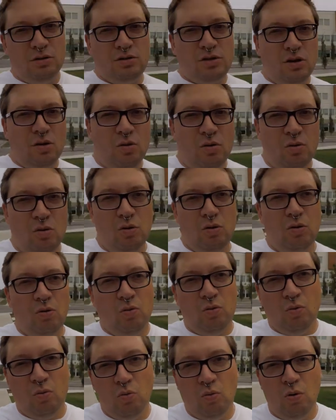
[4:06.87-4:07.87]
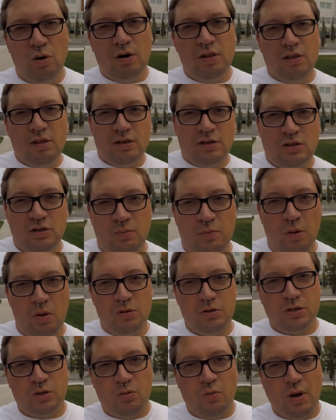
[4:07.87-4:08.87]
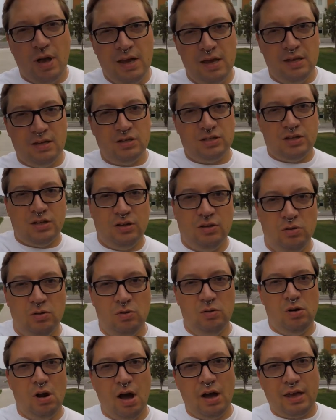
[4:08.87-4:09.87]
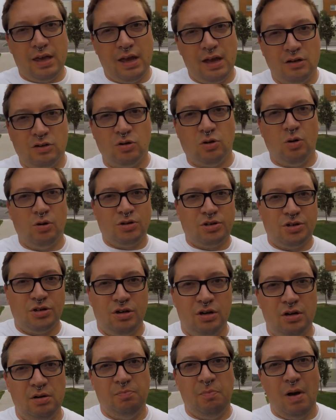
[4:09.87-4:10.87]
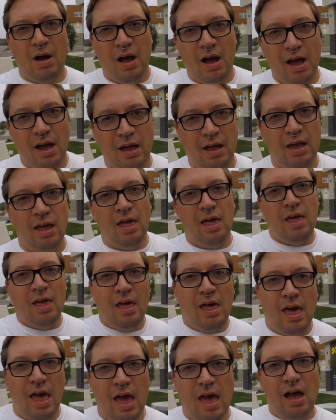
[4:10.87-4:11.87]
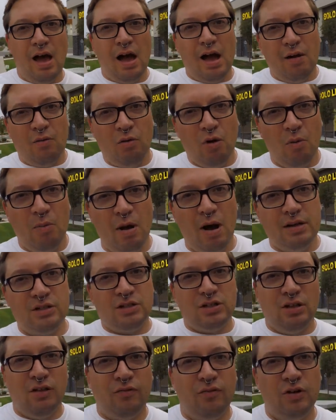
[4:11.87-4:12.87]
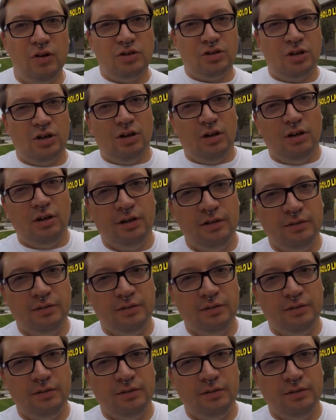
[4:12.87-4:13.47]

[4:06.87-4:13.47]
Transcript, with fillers: So, one of the supposed ways to not get tortured by AI robots in the future,